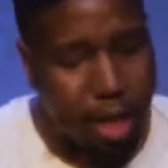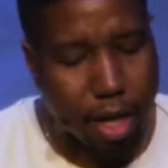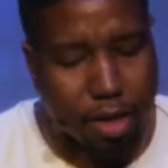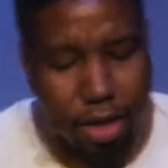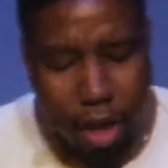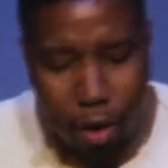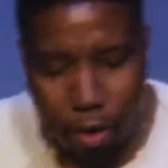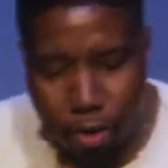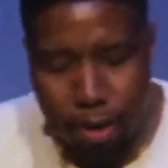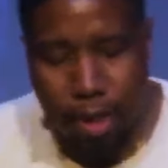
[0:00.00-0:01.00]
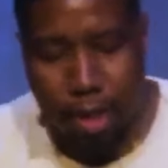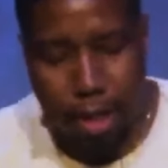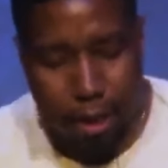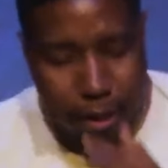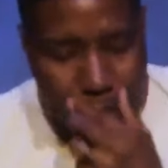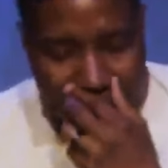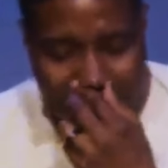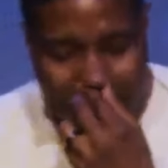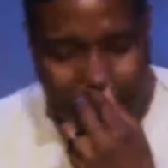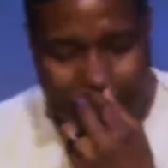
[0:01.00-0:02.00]
And so,
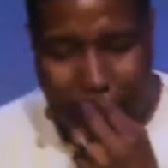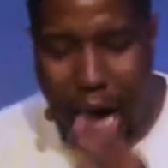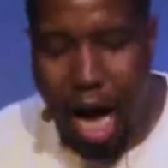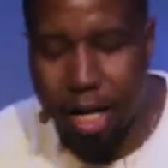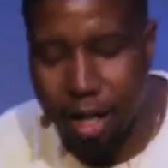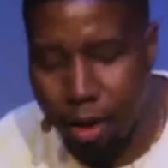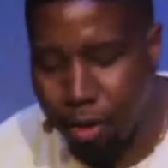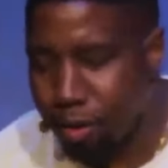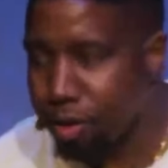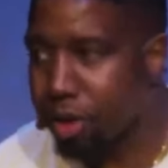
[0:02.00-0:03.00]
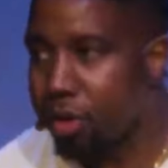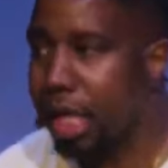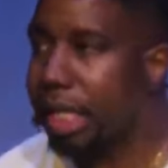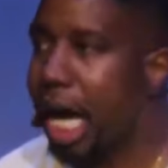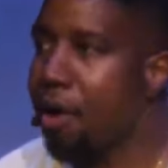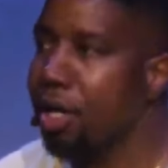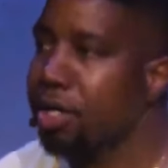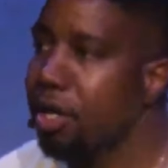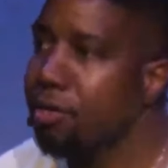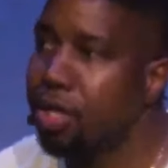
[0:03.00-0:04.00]
God knows the
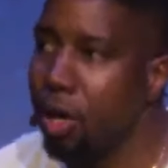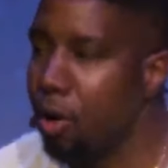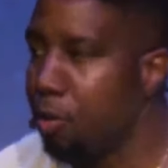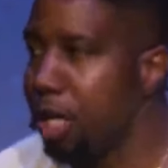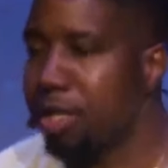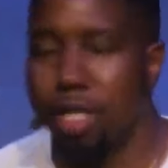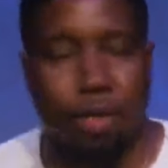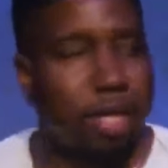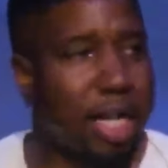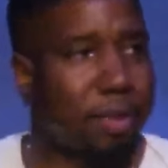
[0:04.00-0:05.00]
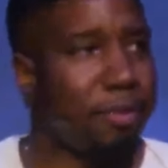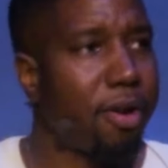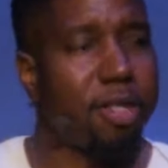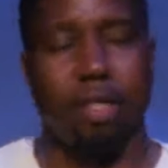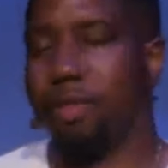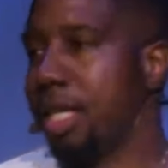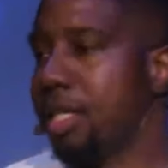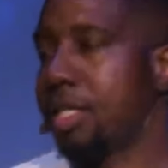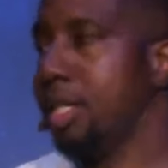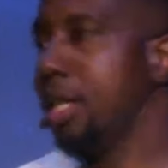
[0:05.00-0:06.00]
character of Job. There's a New Testament version of
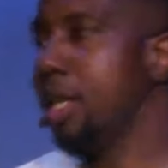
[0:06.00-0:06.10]
this